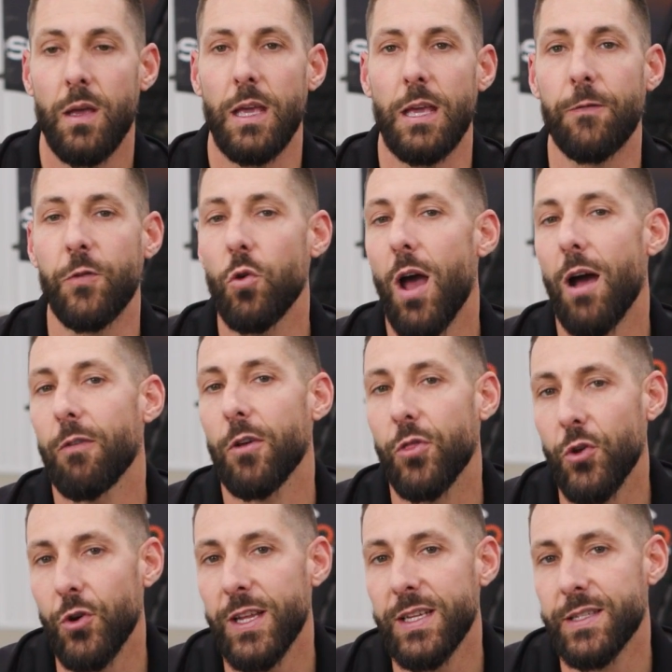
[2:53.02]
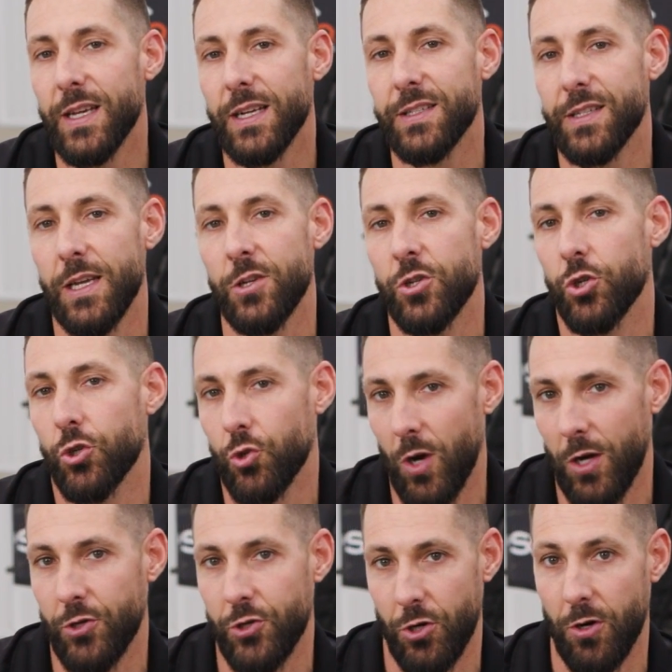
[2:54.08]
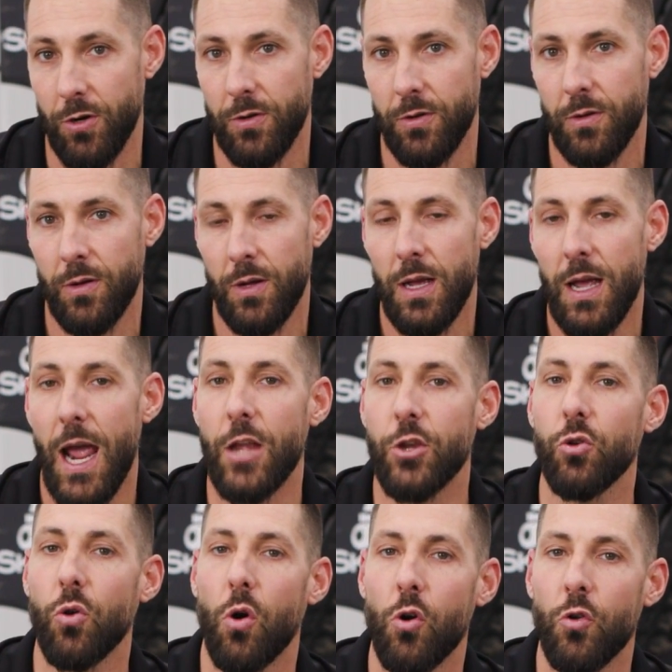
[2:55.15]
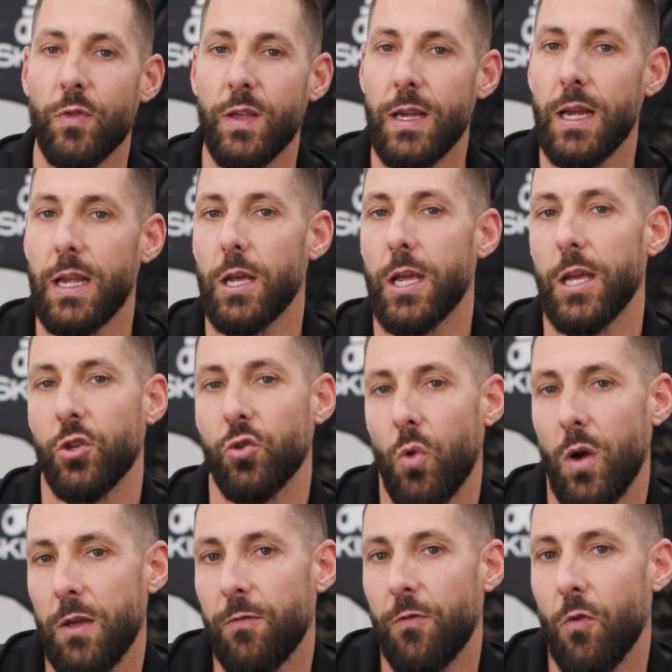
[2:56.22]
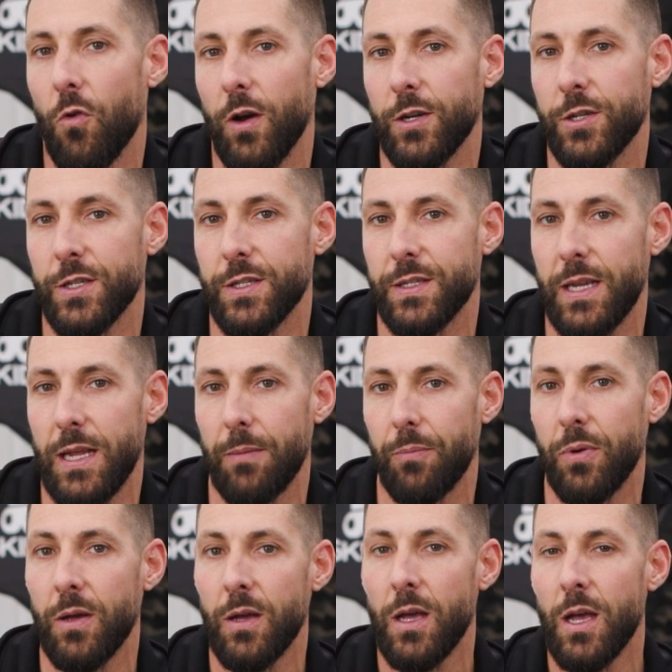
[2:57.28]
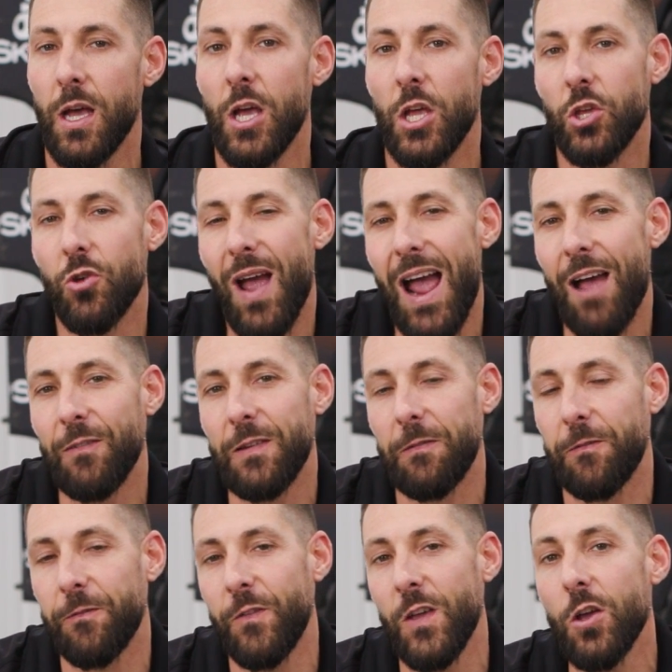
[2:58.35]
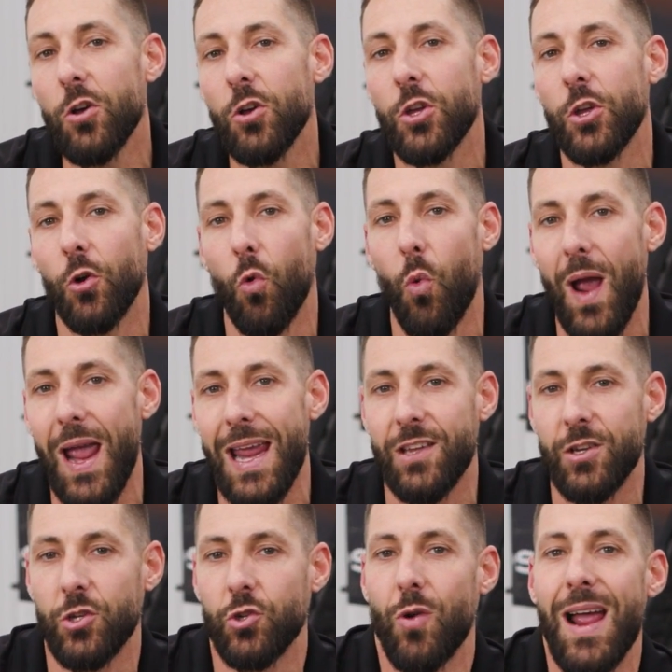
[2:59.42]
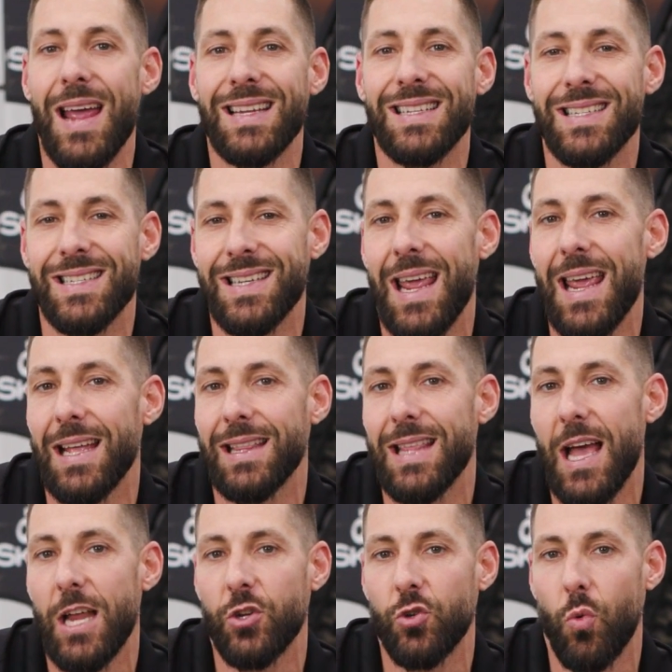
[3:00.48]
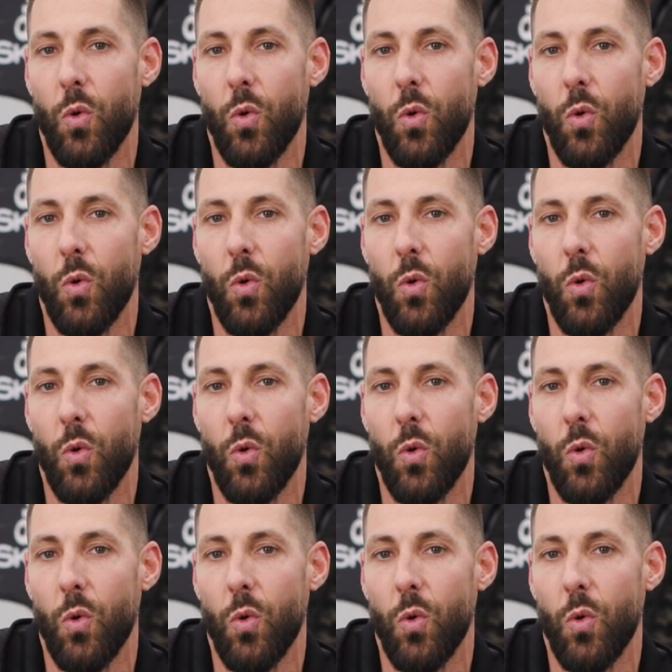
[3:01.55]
If you have a 36-inch trencher and you only need to get 24 inches deep, you have to feel your way to try and stay at that